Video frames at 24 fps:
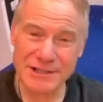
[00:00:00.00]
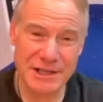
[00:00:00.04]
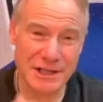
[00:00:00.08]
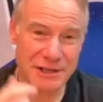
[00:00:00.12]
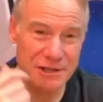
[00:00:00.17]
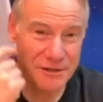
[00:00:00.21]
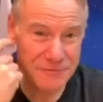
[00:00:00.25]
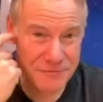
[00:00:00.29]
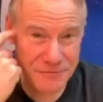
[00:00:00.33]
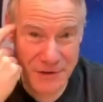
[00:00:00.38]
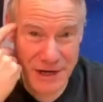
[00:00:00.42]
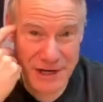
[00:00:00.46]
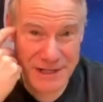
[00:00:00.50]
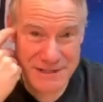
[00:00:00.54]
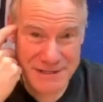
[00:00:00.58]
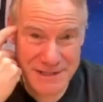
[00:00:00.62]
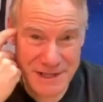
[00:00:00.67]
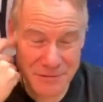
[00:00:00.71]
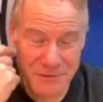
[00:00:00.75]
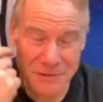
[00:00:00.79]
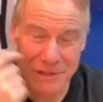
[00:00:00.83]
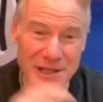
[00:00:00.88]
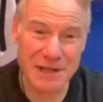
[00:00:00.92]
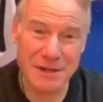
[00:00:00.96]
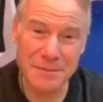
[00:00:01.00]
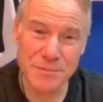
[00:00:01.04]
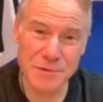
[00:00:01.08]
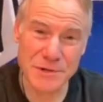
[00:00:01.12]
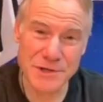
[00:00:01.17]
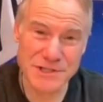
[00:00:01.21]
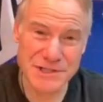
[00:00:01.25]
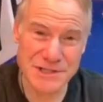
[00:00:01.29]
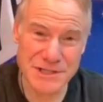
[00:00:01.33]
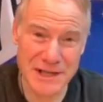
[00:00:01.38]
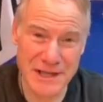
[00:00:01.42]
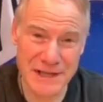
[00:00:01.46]
Tell your friends. I really
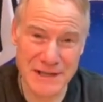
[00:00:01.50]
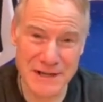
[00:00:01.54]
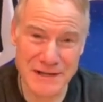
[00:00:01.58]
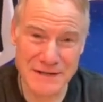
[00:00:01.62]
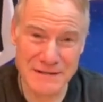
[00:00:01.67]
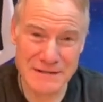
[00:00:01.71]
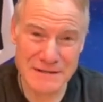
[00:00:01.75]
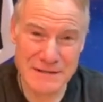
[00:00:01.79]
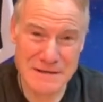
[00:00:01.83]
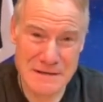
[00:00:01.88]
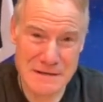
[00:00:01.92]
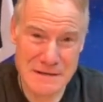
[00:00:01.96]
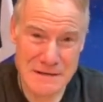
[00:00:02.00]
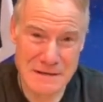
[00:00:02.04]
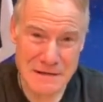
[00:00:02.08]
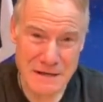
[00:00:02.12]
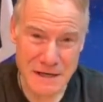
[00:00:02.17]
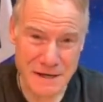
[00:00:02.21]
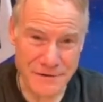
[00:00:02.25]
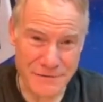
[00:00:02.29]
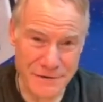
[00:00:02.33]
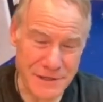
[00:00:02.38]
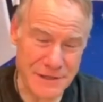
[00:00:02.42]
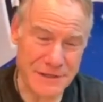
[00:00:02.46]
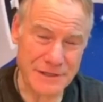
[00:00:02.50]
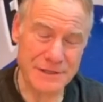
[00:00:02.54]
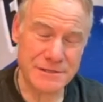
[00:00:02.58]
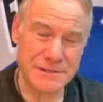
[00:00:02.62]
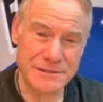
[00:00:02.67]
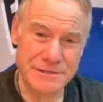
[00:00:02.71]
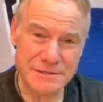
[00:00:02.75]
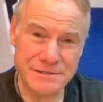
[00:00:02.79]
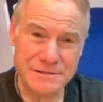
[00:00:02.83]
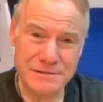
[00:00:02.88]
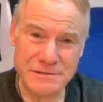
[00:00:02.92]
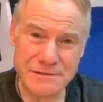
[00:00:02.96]
appreciate it. I think
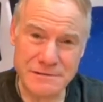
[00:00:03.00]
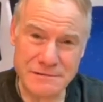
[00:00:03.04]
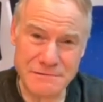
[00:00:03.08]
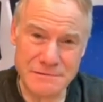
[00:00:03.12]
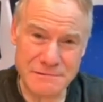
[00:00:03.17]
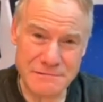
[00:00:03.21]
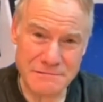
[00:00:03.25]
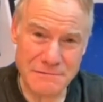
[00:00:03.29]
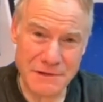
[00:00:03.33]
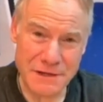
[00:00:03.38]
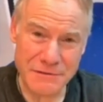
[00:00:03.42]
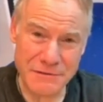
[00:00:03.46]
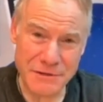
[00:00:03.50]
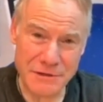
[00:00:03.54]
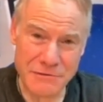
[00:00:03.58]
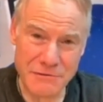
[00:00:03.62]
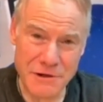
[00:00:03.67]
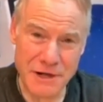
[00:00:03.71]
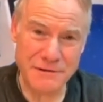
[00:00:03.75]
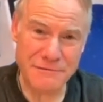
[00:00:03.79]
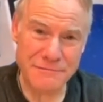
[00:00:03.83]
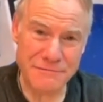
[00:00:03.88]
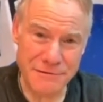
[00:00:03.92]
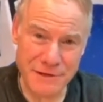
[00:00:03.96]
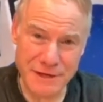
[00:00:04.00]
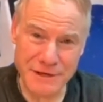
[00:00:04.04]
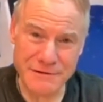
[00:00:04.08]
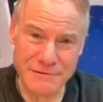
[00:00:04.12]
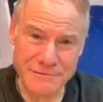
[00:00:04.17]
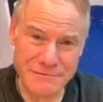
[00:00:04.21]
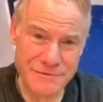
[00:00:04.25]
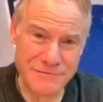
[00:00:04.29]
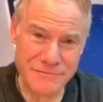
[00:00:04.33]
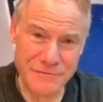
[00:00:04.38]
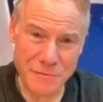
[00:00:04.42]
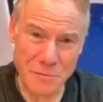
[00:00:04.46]
it's uh, one of the great
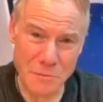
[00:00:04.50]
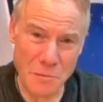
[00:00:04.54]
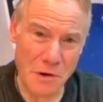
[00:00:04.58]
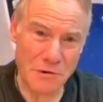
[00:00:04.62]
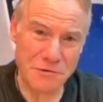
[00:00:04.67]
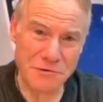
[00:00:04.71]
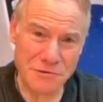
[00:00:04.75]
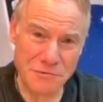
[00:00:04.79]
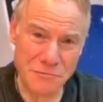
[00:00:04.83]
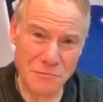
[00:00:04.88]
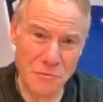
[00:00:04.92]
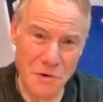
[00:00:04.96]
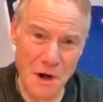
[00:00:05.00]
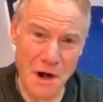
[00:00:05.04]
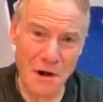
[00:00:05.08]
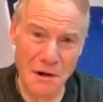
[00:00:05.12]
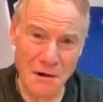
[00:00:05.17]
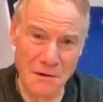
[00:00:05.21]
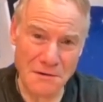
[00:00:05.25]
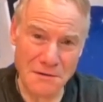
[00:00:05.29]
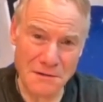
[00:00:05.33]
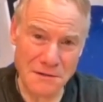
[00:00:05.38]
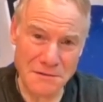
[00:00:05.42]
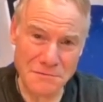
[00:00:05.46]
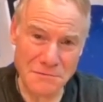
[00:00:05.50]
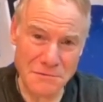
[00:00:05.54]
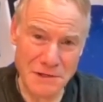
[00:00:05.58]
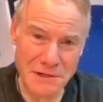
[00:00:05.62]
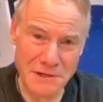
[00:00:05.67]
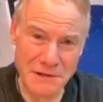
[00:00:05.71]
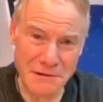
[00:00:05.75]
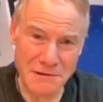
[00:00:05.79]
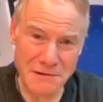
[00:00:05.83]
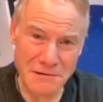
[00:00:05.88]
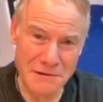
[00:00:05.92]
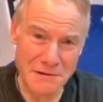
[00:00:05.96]
things of the modern world that we
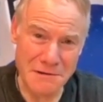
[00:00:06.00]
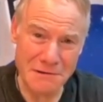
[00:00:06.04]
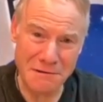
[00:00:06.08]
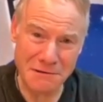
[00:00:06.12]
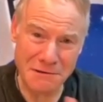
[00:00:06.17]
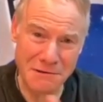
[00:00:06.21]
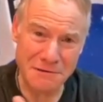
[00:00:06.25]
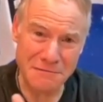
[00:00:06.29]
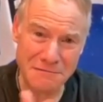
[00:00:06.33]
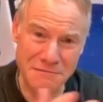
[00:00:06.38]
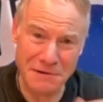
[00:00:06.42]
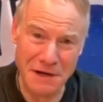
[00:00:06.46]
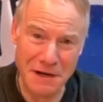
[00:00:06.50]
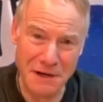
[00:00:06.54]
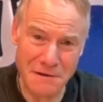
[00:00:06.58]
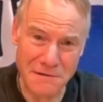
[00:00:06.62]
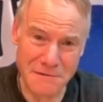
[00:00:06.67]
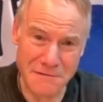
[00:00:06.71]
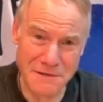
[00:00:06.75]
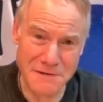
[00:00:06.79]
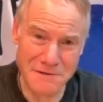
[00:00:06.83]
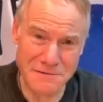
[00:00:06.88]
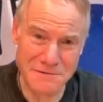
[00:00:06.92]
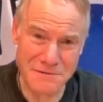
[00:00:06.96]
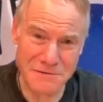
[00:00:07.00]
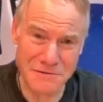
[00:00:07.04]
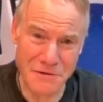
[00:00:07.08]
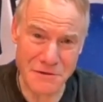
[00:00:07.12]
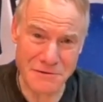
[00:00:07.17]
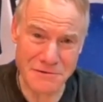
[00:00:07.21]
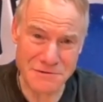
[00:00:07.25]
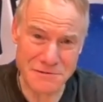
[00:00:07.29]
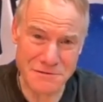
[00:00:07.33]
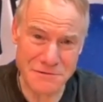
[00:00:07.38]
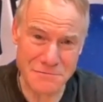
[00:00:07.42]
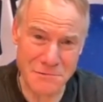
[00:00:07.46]
can uh, convey these
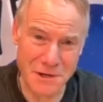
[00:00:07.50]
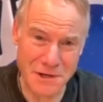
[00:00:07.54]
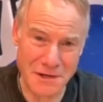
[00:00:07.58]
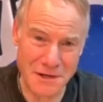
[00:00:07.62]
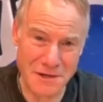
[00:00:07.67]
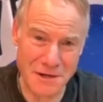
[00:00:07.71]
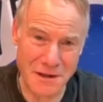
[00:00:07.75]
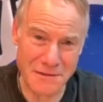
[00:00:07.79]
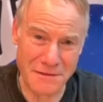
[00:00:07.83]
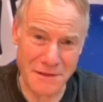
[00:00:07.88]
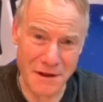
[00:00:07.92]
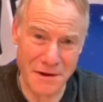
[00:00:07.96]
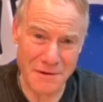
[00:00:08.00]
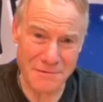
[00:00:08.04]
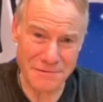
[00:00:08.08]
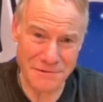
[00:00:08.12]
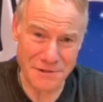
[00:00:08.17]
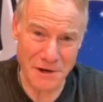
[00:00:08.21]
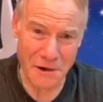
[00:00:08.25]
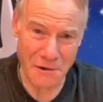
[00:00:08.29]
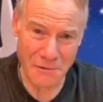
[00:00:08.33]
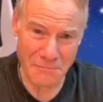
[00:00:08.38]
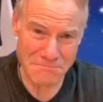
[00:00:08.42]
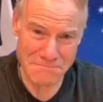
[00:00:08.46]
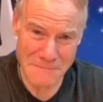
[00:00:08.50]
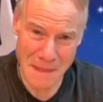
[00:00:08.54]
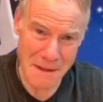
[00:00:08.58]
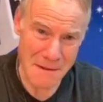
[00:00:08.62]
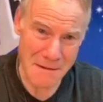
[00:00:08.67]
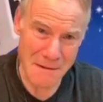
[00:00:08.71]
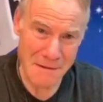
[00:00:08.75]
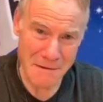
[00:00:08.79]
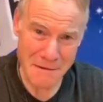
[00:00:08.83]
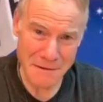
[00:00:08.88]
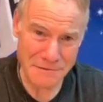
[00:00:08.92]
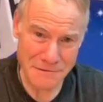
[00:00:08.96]
thoughts to one another, so
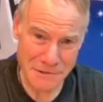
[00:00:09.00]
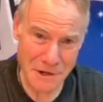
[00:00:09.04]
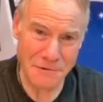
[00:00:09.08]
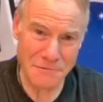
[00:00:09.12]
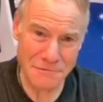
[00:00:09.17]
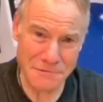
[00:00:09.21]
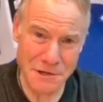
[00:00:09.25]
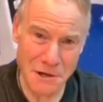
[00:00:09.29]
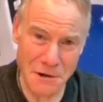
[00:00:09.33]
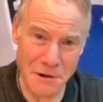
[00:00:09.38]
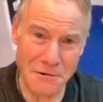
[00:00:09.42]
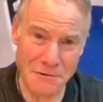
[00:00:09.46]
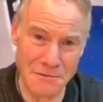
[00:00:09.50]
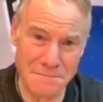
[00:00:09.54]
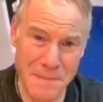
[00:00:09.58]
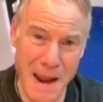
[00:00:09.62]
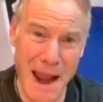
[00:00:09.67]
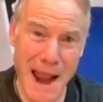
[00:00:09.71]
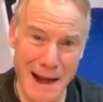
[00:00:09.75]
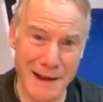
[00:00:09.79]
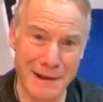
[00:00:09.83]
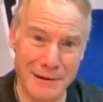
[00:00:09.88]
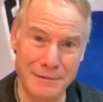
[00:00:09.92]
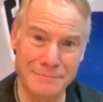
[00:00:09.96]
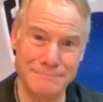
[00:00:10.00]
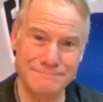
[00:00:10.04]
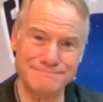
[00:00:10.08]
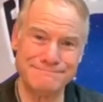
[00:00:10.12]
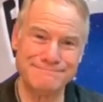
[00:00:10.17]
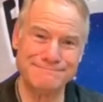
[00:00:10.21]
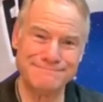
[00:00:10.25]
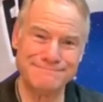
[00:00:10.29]
don't hold back.